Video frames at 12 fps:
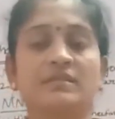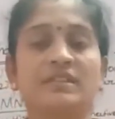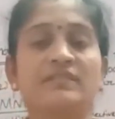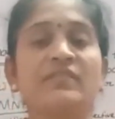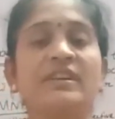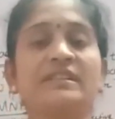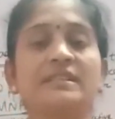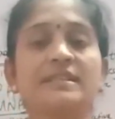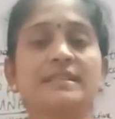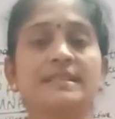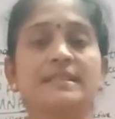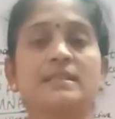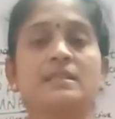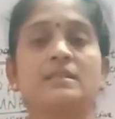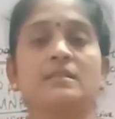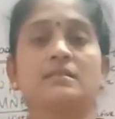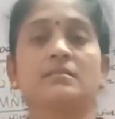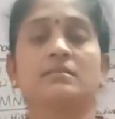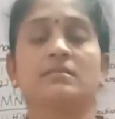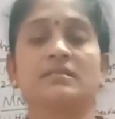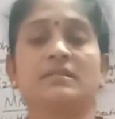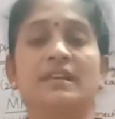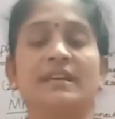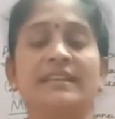infectious
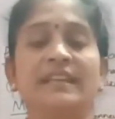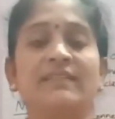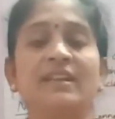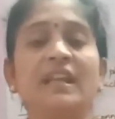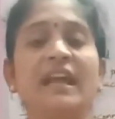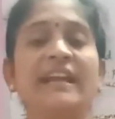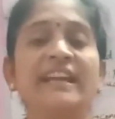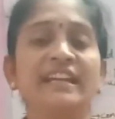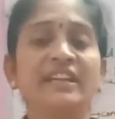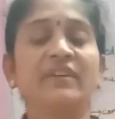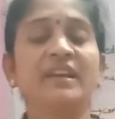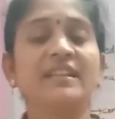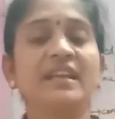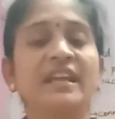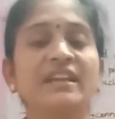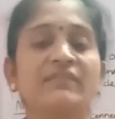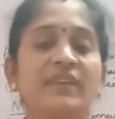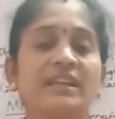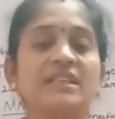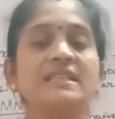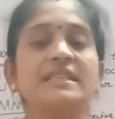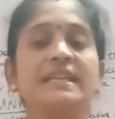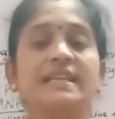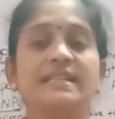and they will identify the
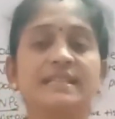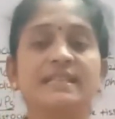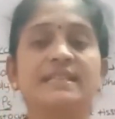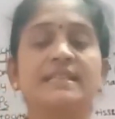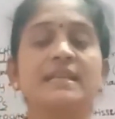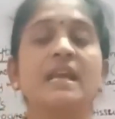infectious agents